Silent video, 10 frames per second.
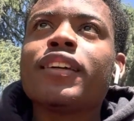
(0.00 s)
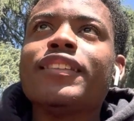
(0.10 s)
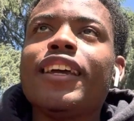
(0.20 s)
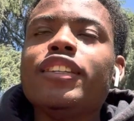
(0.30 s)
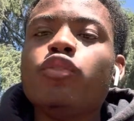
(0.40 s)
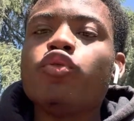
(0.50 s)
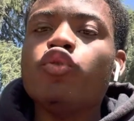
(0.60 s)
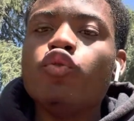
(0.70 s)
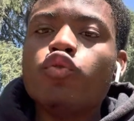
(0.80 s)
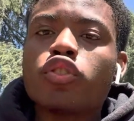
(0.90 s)
they don't
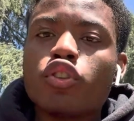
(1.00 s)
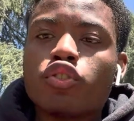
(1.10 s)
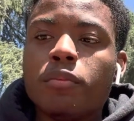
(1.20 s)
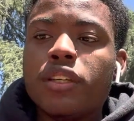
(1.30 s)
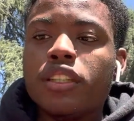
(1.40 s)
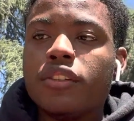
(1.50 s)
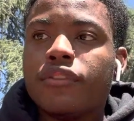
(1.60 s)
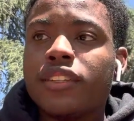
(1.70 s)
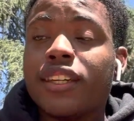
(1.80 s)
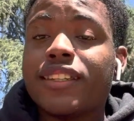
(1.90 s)
use social media
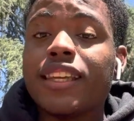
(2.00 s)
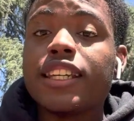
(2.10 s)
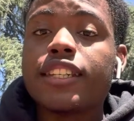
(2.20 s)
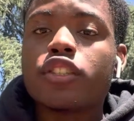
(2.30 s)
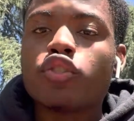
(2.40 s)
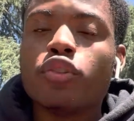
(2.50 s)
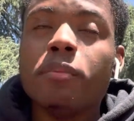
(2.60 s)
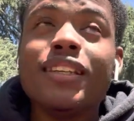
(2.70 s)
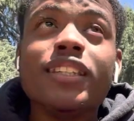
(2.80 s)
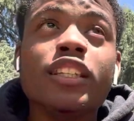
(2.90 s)
for that. They let social
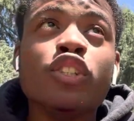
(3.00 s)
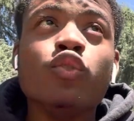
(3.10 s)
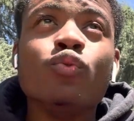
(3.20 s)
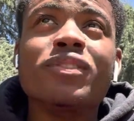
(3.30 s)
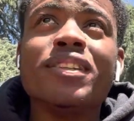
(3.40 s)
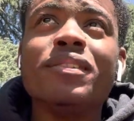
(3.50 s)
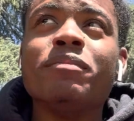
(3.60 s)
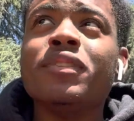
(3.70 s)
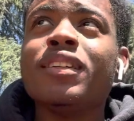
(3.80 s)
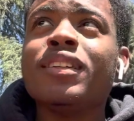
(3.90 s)
media use them.
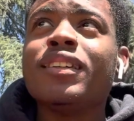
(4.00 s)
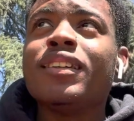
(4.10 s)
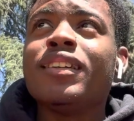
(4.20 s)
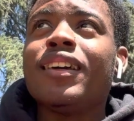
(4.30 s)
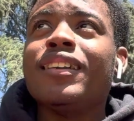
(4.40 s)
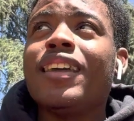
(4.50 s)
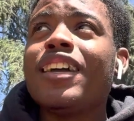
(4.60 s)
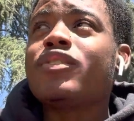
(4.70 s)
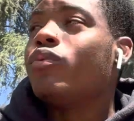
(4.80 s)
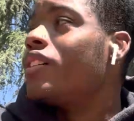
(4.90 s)
And
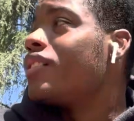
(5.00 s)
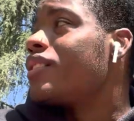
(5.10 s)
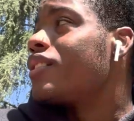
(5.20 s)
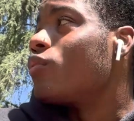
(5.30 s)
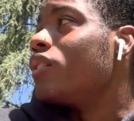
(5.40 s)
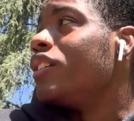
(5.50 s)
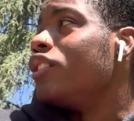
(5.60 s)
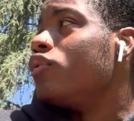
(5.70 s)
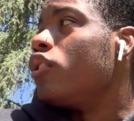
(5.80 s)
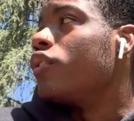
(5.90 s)
that's what's really,
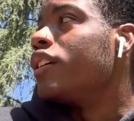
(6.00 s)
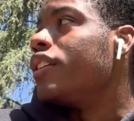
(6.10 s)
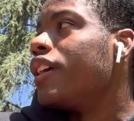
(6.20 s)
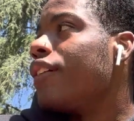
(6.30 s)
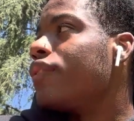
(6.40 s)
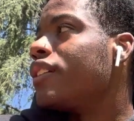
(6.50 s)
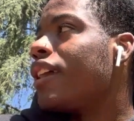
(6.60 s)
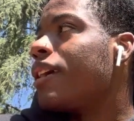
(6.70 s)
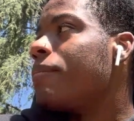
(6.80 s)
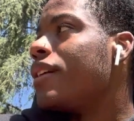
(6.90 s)
you know, getting
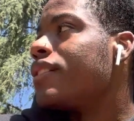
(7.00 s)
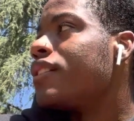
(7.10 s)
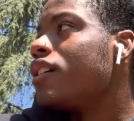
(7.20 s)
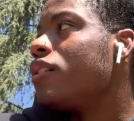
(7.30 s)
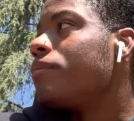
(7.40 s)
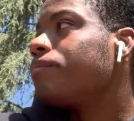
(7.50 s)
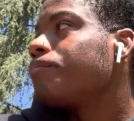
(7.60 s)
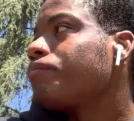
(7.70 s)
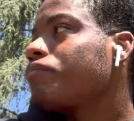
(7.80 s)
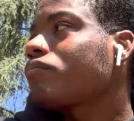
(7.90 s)
everything messed up.
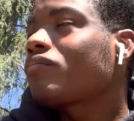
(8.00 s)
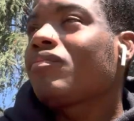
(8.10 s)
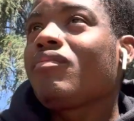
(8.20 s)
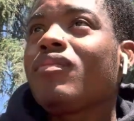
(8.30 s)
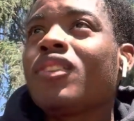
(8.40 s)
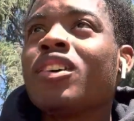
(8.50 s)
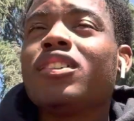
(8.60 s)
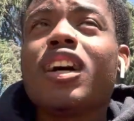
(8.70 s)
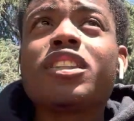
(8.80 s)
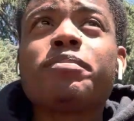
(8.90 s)
A
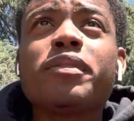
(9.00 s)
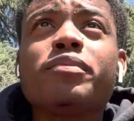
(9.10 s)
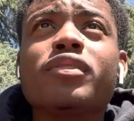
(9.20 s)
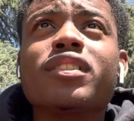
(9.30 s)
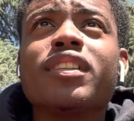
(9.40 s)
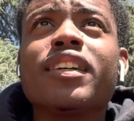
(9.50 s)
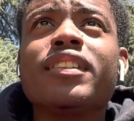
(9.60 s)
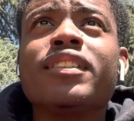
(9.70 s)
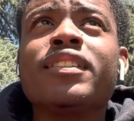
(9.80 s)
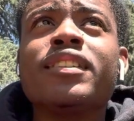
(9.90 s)
lot of people is letting